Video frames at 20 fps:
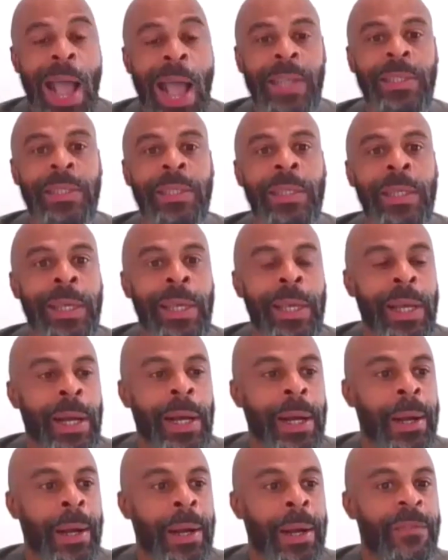actually,
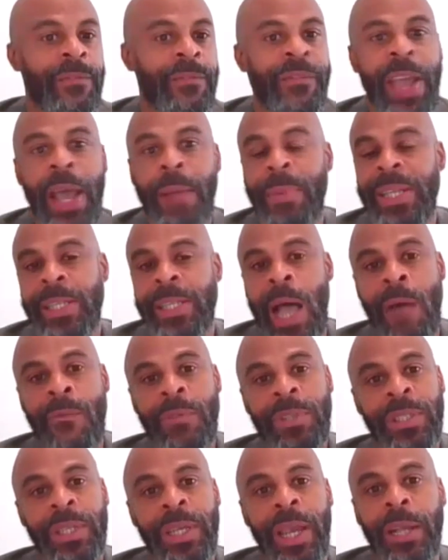uh, is
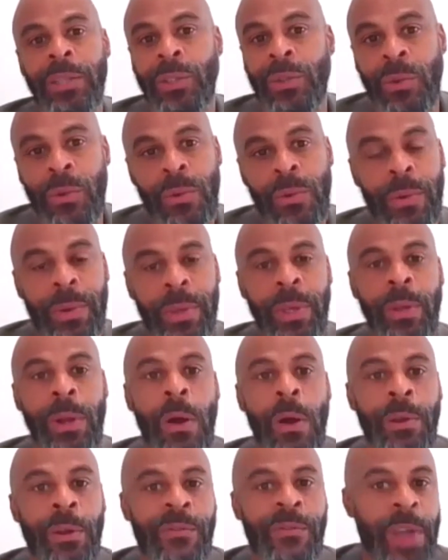obviously integral. You
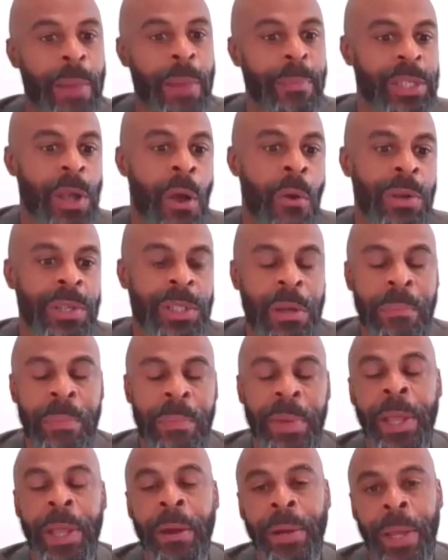know, your family's always going to
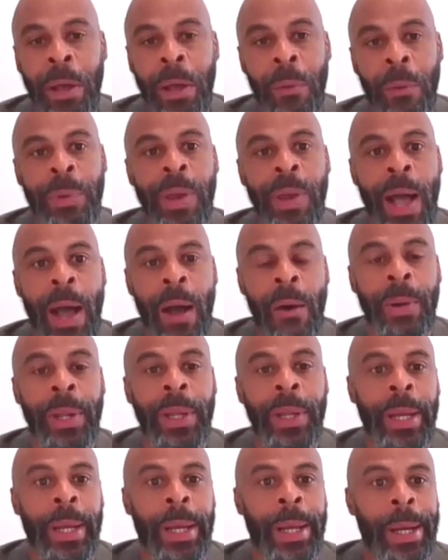be there to help you out.
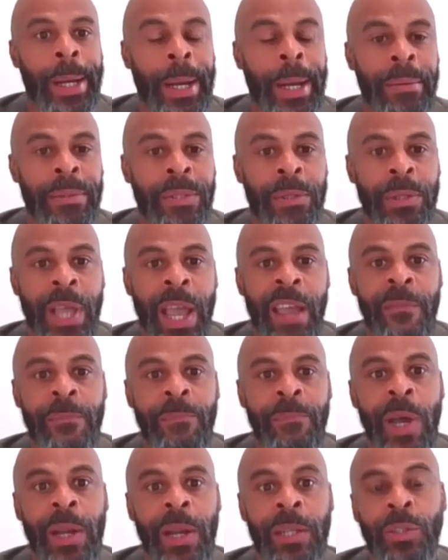Uh, so
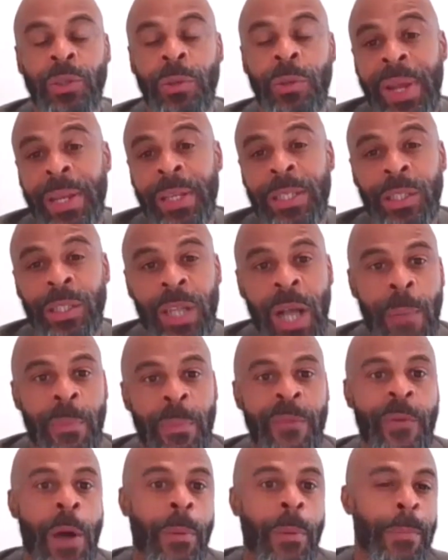they've done a tremendous job
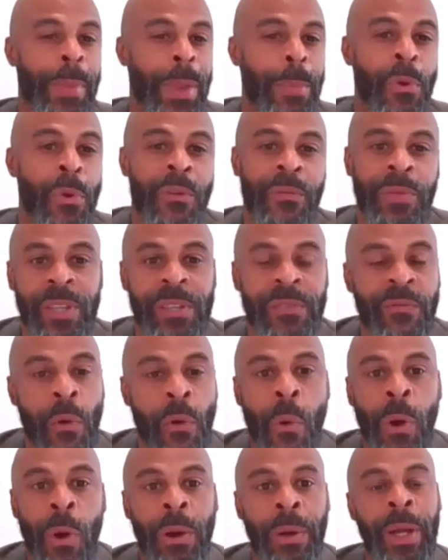of helping me move this
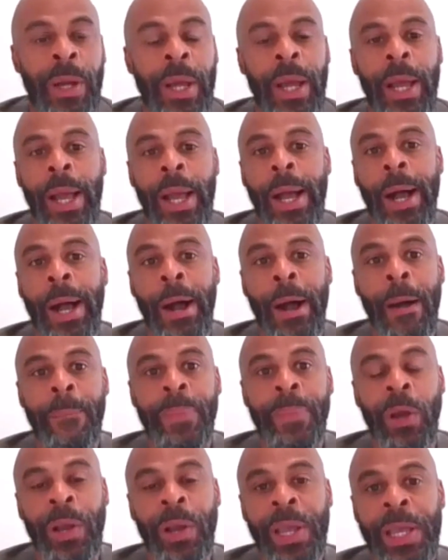forward. Um,
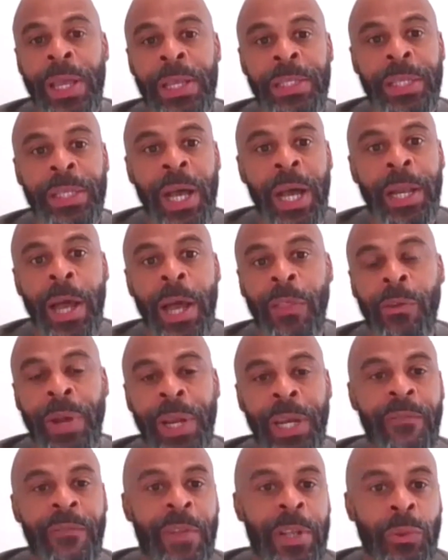there is another
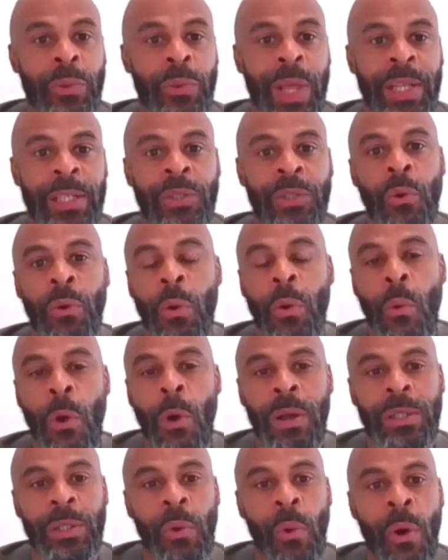individual that sort of
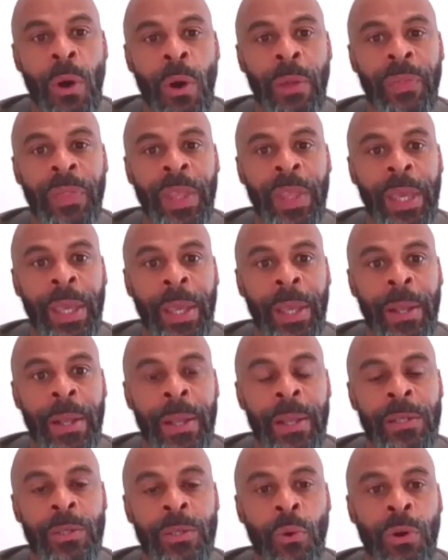works on
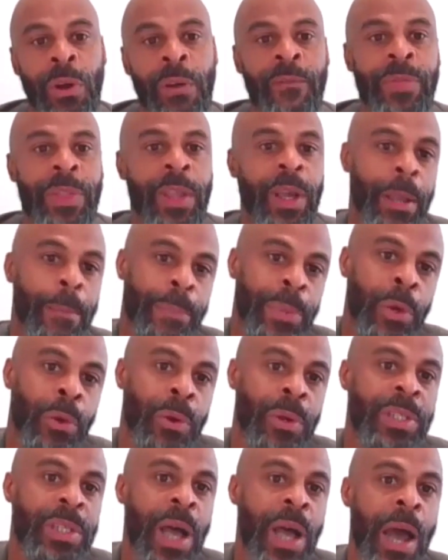the sort of the
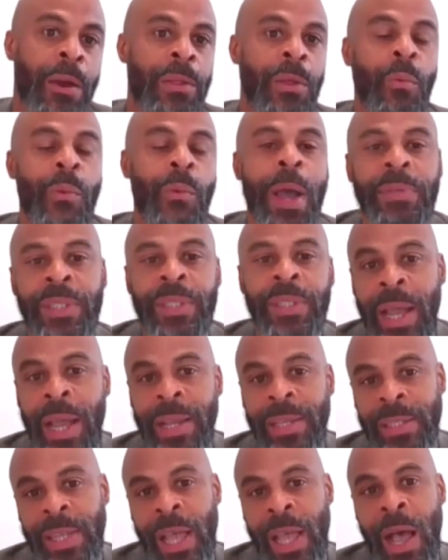computer side or the
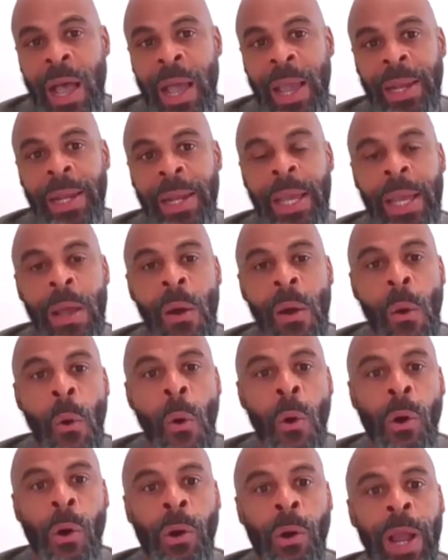website side
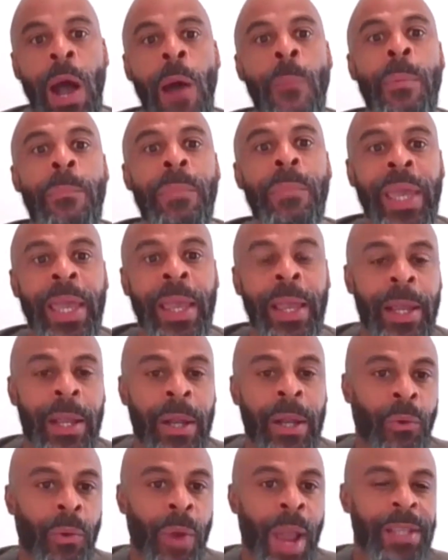or helping me
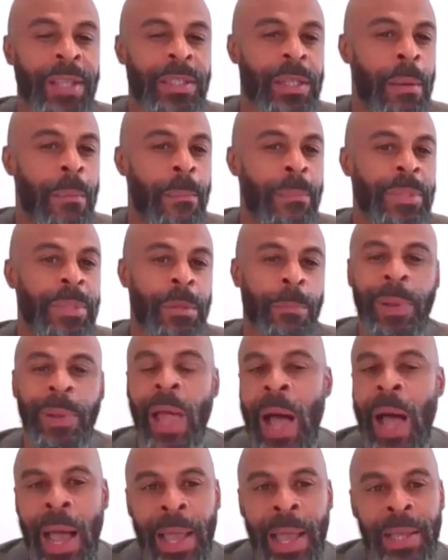create some
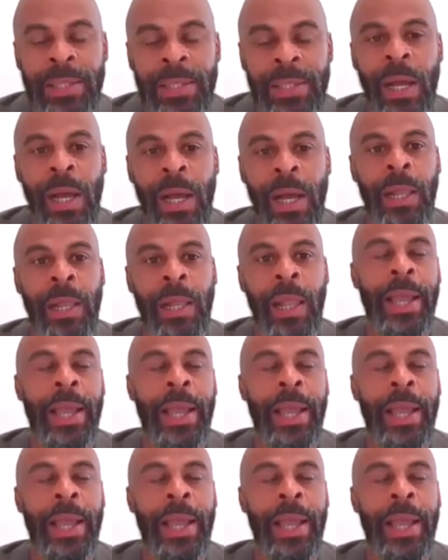supplies uh,